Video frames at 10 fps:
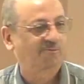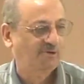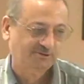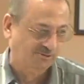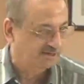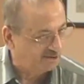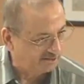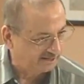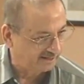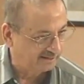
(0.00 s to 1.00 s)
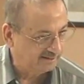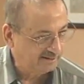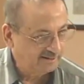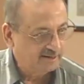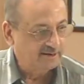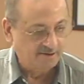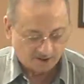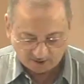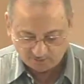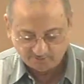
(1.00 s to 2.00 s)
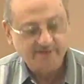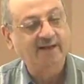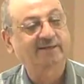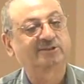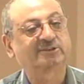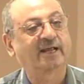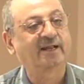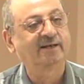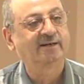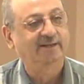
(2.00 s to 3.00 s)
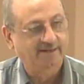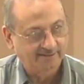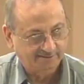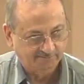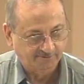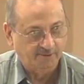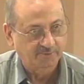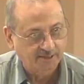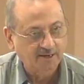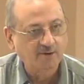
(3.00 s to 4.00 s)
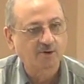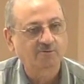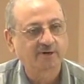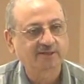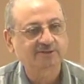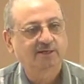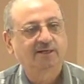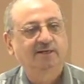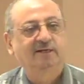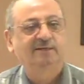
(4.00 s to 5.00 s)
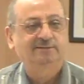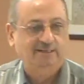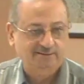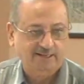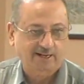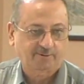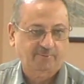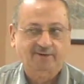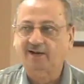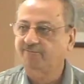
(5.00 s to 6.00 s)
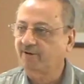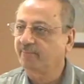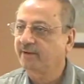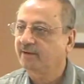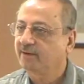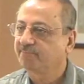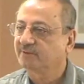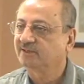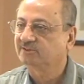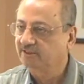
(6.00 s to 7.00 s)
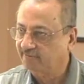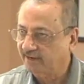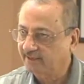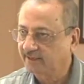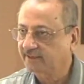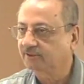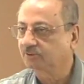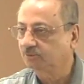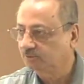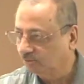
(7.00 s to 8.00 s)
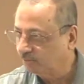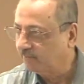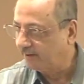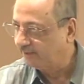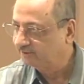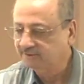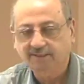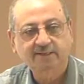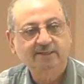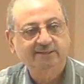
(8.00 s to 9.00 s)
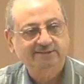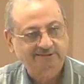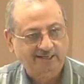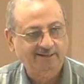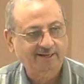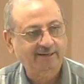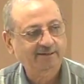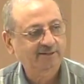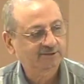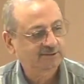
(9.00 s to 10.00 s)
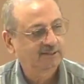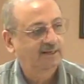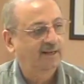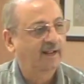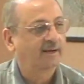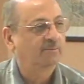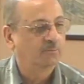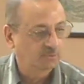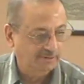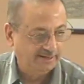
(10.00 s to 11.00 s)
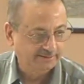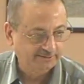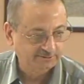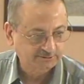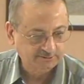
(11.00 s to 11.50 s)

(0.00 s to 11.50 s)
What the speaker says: What's going on here? Now we understand from here onwards that the Arabic alphabet is divided into two parts, sun letters and moon letters.